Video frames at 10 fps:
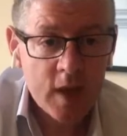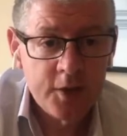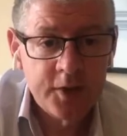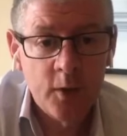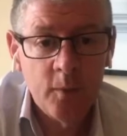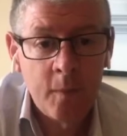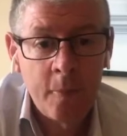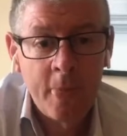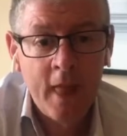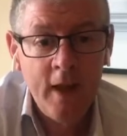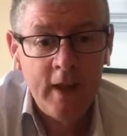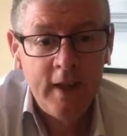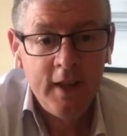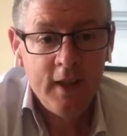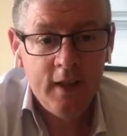So
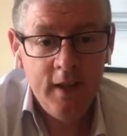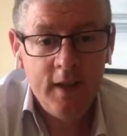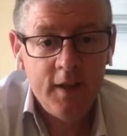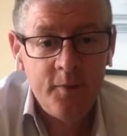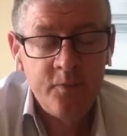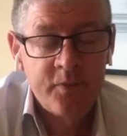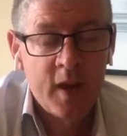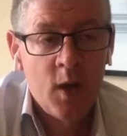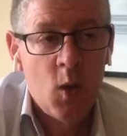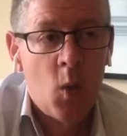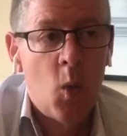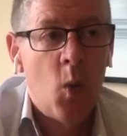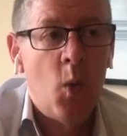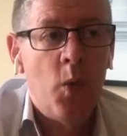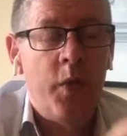
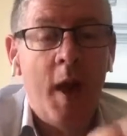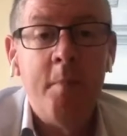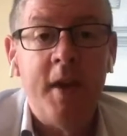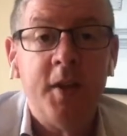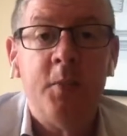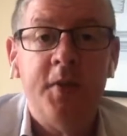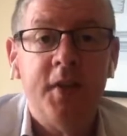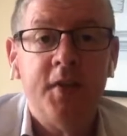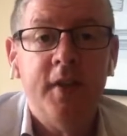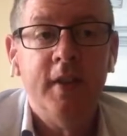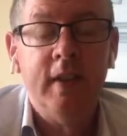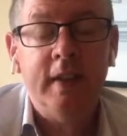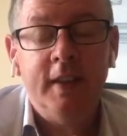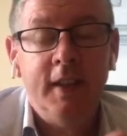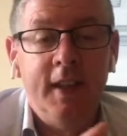that meta position
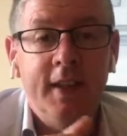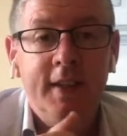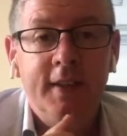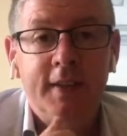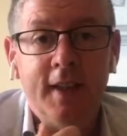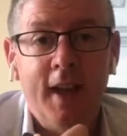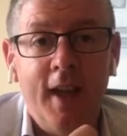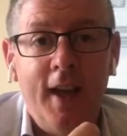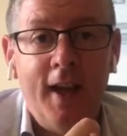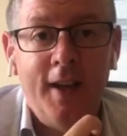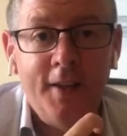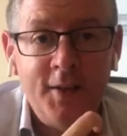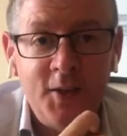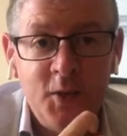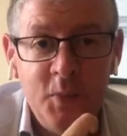is,
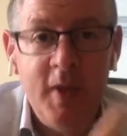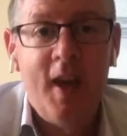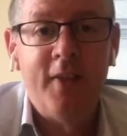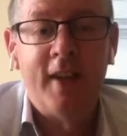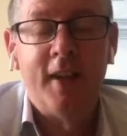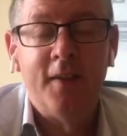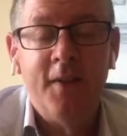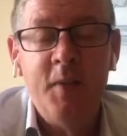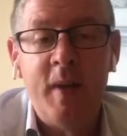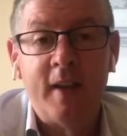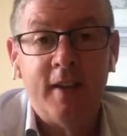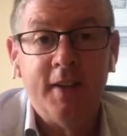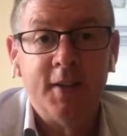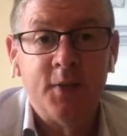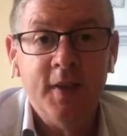to me, I've had a lot of feedback on
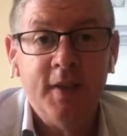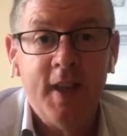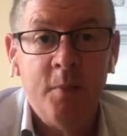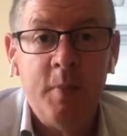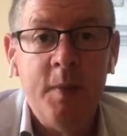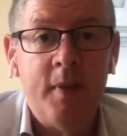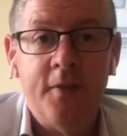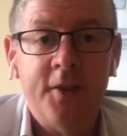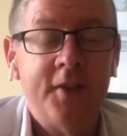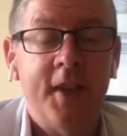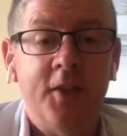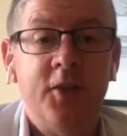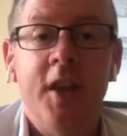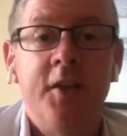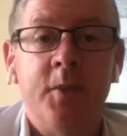this recently, and people have just said it's
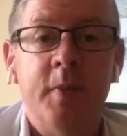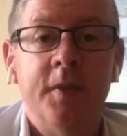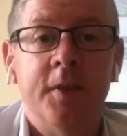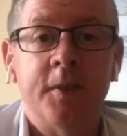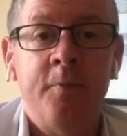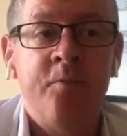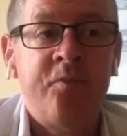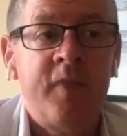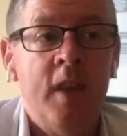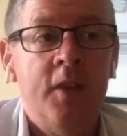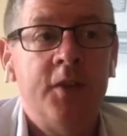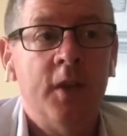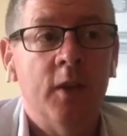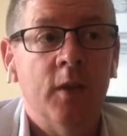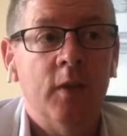changed your business.
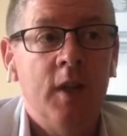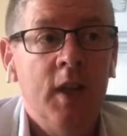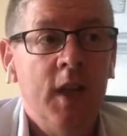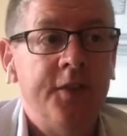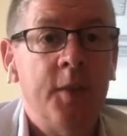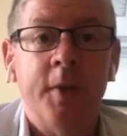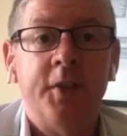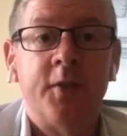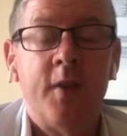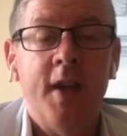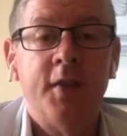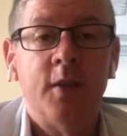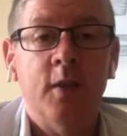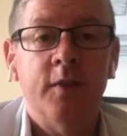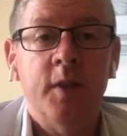So if someone is stressed
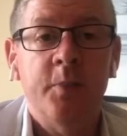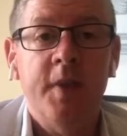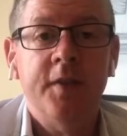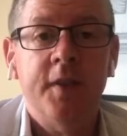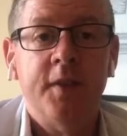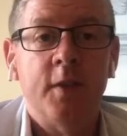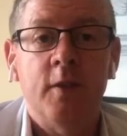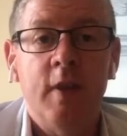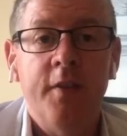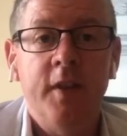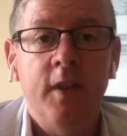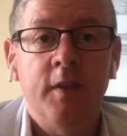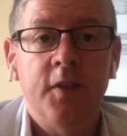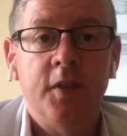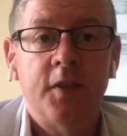over a business or a revenue, they
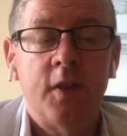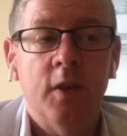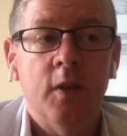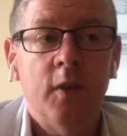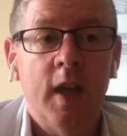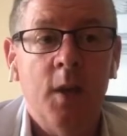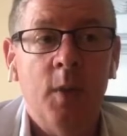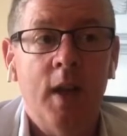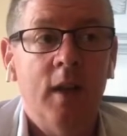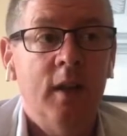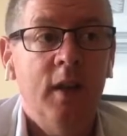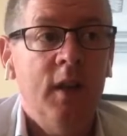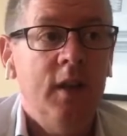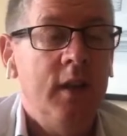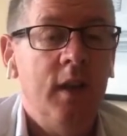just go, okay, well,
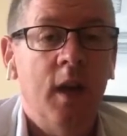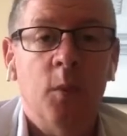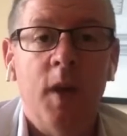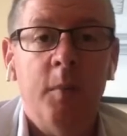I want to